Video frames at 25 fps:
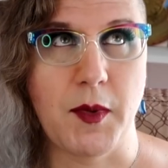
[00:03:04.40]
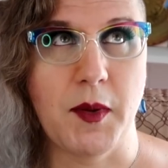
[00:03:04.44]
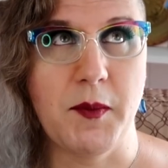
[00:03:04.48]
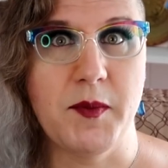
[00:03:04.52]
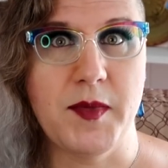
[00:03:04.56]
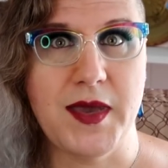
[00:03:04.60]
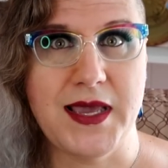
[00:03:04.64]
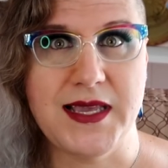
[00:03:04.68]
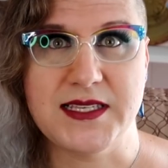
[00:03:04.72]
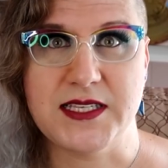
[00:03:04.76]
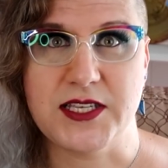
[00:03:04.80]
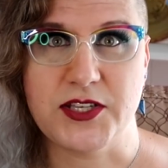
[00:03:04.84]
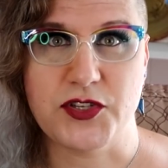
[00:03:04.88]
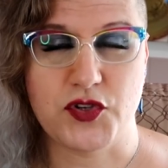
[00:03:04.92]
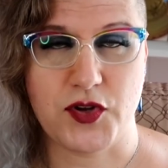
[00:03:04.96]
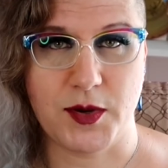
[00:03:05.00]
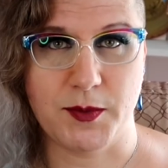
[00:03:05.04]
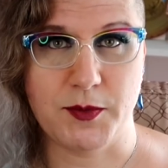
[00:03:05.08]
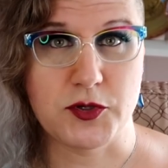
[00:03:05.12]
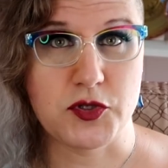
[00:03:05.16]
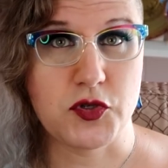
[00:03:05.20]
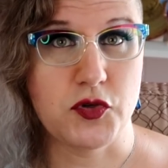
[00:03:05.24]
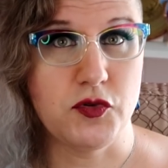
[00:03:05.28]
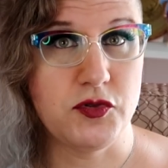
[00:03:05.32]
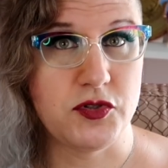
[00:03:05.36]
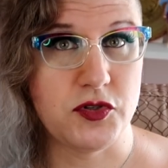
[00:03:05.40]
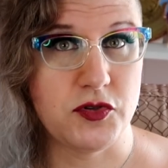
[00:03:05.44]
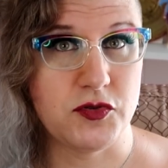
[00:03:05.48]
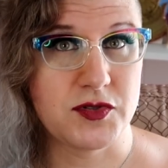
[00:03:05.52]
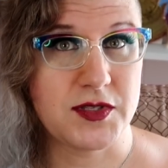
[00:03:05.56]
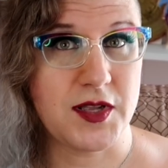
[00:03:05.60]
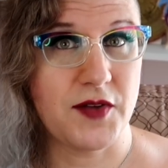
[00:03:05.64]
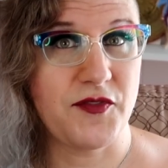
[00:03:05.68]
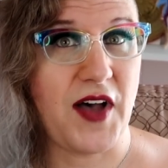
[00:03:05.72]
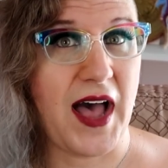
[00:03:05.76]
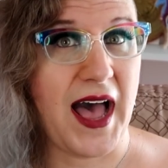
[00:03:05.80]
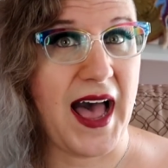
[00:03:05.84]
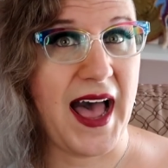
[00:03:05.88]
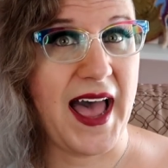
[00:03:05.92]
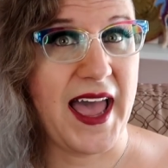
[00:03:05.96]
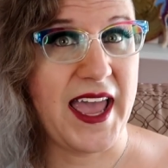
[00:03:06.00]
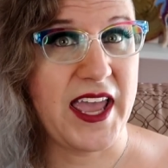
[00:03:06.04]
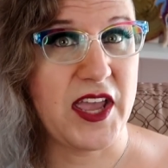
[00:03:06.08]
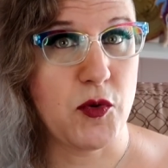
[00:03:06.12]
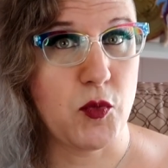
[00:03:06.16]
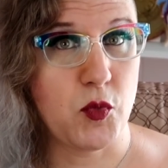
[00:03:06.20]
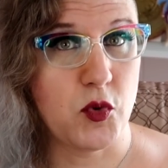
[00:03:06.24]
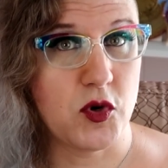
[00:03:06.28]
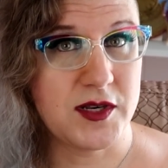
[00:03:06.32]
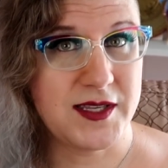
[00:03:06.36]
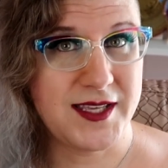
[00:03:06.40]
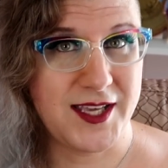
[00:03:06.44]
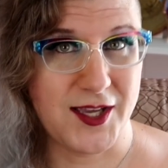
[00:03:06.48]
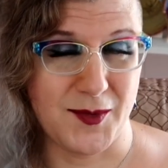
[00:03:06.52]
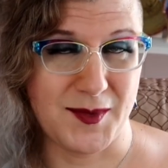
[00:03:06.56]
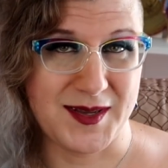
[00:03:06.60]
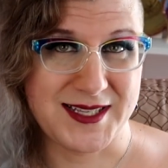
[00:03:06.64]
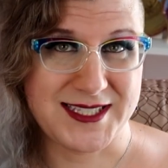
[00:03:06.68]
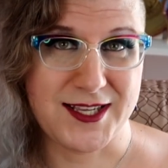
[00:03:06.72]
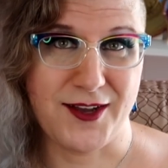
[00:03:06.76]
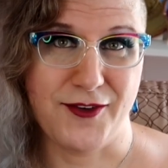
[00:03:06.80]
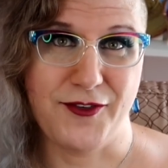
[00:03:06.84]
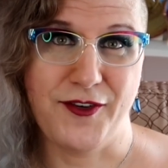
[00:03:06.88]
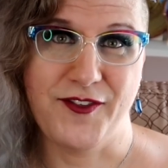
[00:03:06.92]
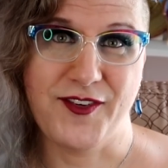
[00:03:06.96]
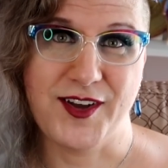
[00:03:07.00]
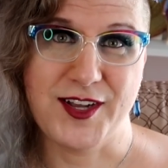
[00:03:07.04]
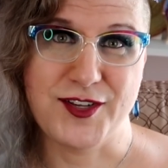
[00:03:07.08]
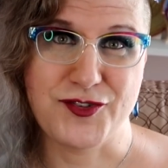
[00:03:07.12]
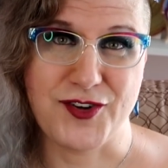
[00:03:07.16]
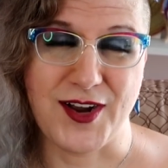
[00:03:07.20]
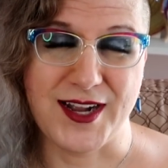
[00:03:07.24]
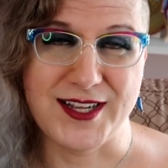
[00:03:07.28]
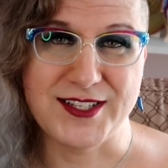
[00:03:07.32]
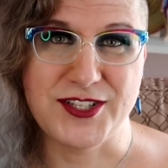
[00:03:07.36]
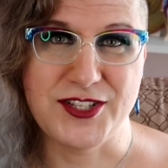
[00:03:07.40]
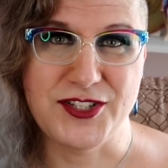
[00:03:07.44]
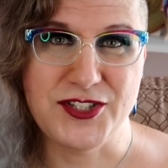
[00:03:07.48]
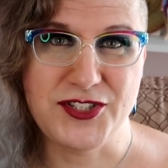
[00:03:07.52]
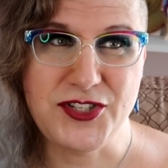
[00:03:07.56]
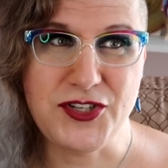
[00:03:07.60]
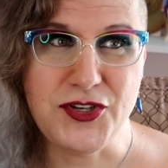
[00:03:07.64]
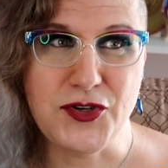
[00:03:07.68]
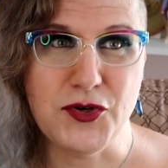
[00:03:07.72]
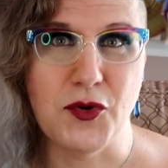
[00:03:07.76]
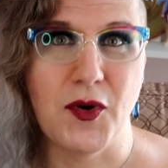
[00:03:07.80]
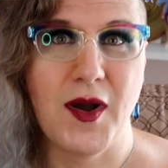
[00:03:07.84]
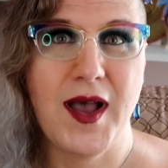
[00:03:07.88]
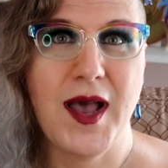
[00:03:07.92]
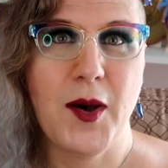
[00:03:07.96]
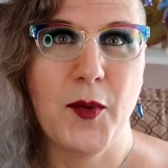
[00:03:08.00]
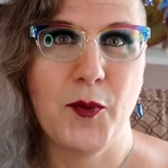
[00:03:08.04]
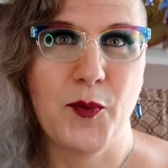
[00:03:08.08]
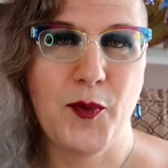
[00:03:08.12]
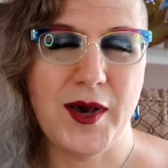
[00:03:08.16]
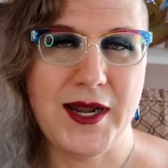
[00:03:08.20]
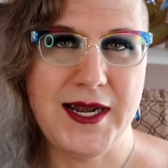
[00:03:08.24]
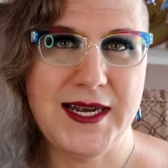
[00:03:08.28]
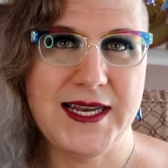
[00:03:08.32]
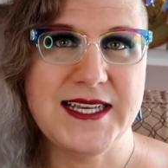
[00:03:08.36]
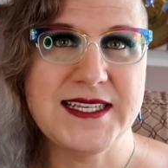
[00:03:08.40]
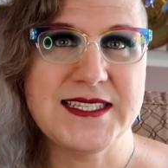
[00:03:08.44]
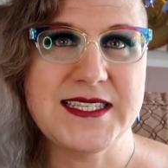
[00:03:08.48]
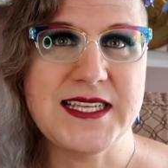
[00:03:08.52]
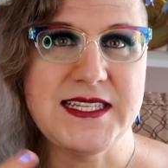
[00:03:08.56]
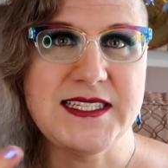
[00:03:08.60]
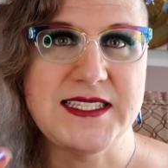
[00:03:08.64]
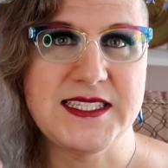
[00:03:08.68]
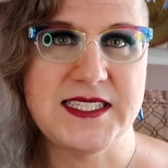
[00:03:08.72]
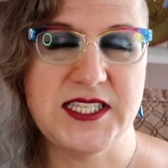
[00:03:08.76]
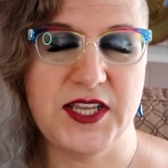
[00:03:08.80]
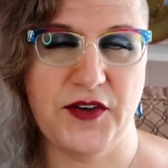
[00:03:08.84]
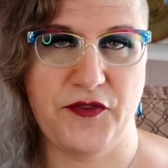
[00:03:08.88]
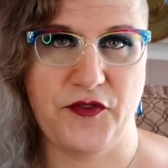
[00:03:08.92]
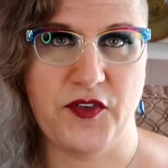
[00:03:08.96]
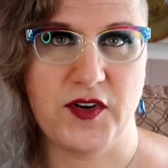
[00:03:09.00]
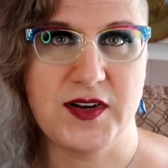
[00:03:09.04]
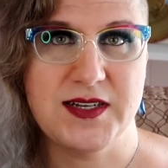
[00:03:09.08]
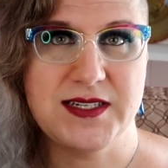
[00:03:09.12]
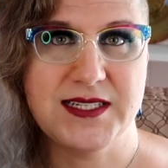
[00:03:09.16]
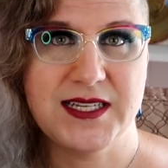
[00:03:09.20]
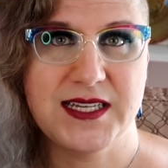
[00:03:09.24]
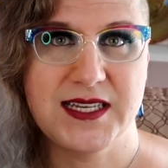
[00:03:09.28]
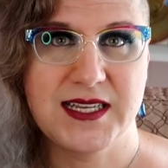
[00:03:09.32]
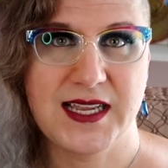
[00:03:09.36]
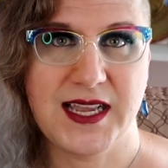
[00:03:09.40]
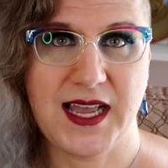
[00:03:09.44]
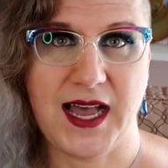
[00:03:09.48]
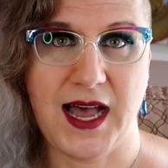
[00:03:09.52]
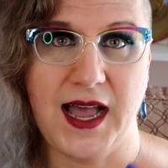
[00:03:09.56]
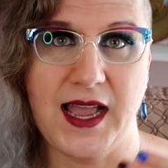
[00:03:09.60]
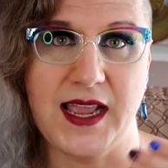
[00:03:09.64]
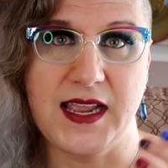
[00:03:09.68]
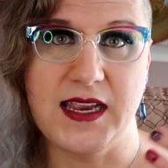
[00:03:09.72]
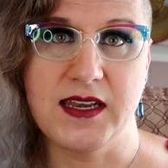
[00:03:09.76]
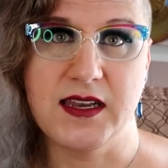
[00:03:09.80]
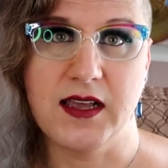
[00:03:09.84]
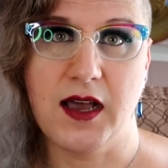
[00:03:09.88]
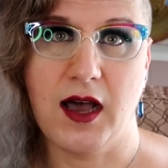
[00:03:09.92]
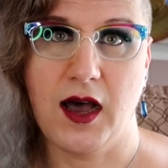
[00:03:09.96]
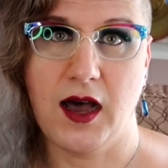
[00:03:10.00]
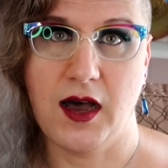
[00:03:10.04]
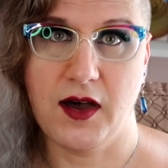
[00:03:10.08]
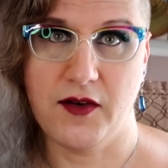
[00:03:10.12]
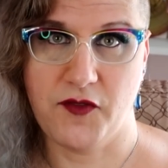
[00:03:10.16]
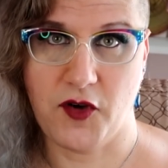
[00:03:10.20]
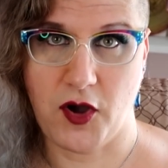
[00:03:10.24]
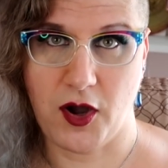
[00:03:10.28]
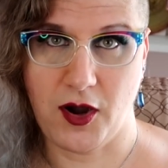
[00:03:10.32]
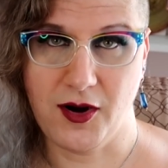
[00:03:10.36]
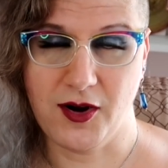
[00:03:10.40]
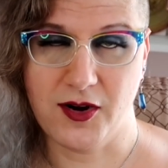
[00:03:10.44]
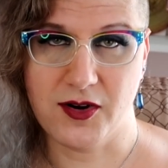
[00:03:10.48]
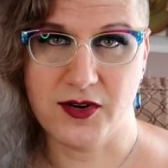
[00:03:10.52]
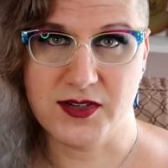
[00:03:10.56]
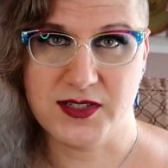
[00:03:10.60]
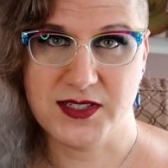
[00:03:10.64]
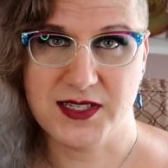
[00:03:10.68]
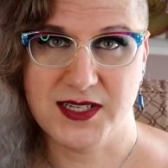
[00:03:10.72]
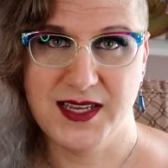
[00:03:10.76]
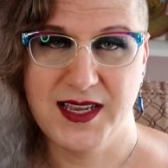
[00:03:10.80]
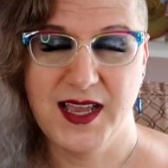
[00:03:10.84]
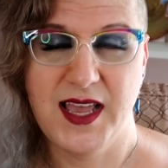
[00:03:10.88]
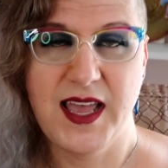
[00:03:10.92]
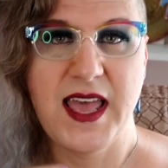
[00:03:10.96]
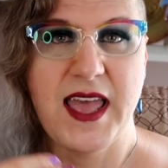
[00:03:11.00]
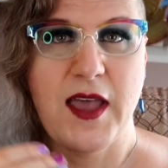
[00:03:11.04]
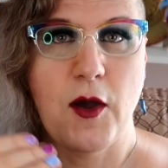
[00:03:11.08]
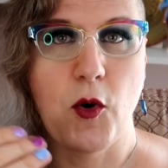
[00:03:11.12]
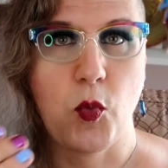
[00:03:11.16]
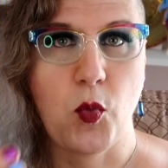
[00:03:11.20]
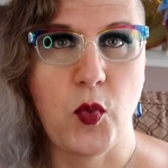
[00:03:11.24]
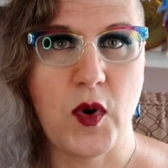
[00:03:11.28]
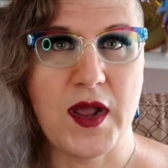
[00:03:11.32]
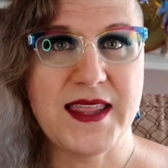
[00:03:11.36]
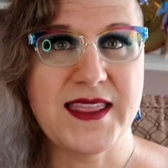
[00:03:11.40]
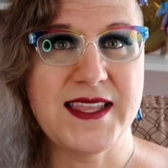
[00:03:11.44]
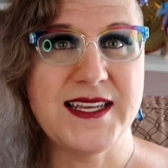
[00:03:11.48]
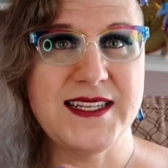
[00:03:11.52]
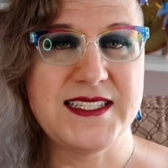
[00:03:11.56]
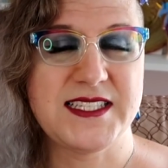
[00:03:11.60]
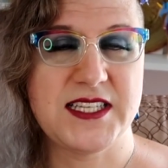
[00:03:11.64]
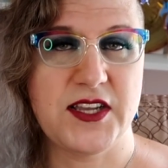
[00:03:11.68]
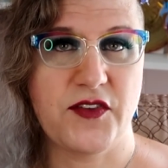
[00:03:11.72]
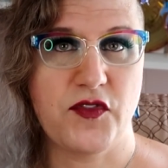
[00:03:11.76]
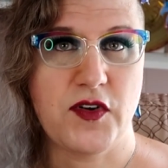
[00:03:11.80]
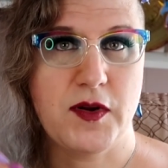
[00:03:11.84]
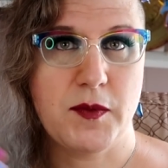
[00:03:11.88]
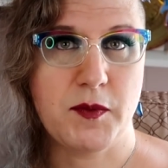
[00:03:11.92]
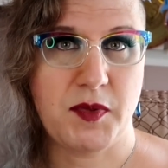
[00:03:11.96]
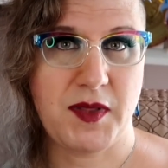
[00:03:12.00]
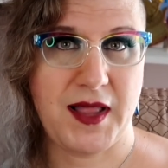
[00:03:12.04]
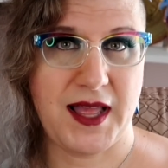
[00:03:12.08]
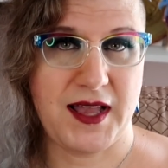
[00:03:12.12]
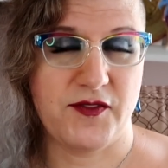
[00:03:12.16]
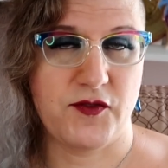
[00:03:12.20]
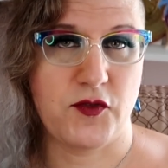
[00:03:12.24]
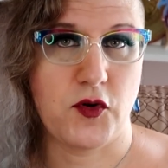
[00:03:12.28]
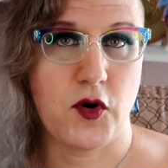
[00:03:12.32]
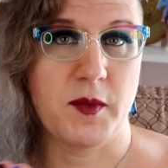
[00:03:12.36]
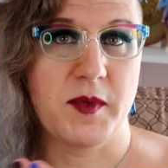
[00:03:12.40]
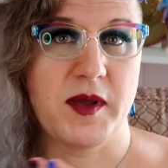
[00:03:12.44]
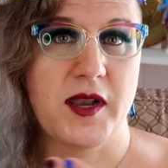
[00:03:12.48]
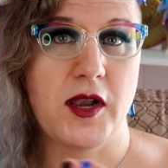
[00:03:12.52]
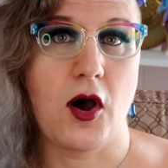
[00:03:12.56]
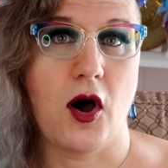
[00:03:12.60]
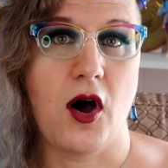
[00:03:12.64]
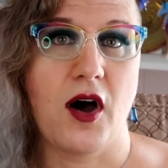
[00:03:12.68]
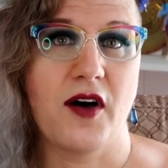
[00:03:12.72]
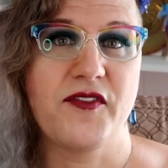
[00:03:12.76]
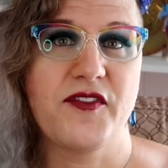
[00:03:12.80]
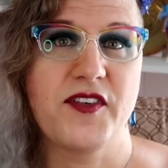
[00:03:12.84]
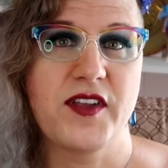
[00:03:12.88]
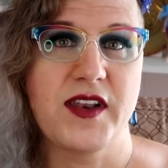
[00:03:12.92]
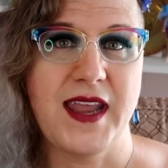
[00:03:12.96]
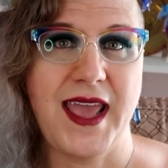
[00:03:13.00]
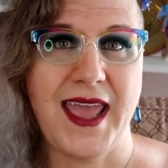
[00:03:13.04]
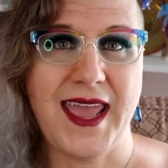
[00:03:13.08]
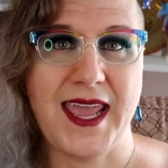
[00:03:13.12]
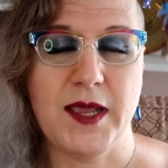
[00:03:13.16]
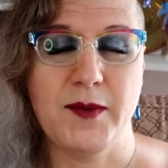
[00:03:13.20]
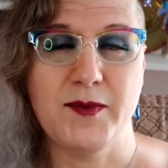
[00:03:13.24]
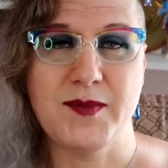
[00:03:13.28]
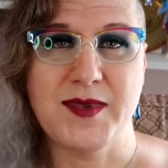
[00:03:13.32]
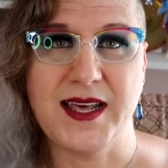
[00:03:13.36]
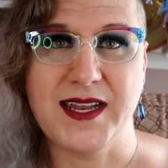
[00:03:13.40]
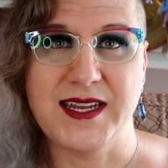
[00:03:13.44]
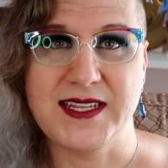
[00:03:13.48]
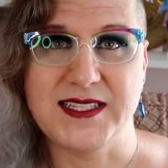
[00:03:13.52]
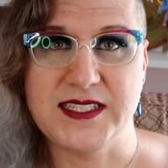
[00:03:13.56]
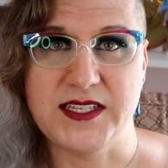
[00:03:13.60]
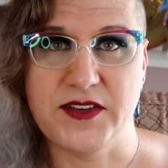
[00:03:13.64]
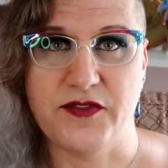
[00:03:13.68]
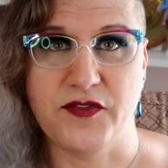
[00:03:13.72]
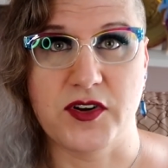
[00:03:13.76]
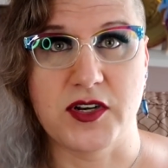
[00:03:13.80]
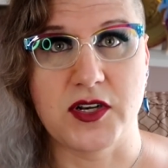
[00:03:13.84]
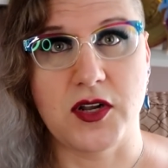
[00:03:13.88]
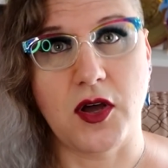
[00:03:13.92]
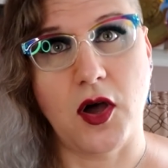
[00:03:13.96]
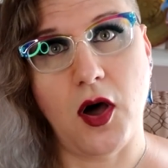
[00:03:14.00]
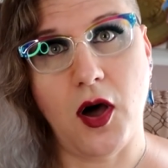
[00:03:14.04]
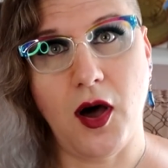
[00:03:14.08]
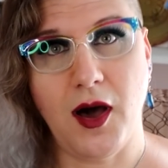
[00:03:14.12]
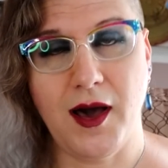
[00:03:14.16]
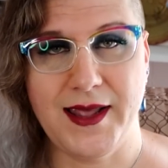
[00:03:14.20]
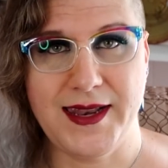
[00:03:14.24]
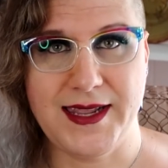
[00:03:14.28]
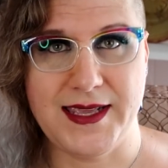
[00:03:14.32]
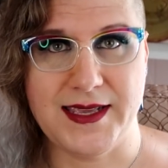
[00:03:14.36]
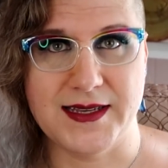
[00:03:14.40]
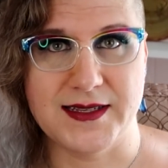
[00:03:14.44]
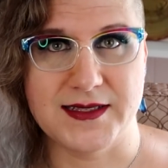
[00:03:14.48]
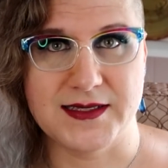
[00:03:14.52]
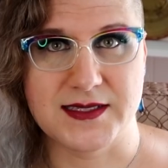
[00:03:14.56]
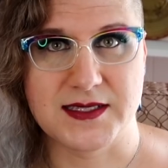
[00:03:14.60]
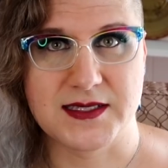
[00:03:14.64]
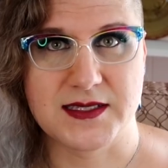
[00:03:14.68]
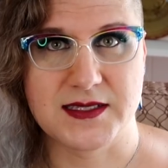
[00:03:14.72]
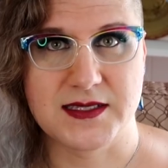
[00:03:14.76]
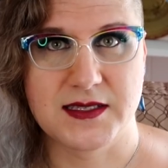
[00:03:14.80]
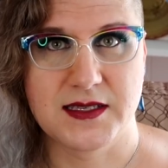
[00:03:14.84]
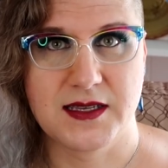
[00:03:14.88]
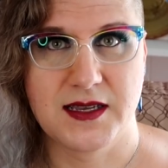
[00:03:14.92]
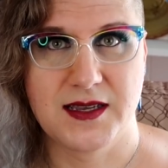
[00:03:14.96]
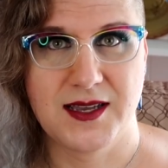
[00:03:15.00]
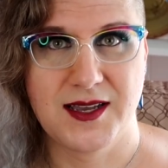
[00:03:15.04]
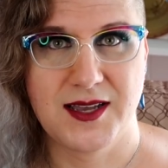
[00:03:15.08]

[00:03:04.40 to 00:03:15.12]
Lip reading: amazing strippers who do stuff I would kill myself if I tried to do. But it is a different kind of art with a different platform and often aimed at a different audience.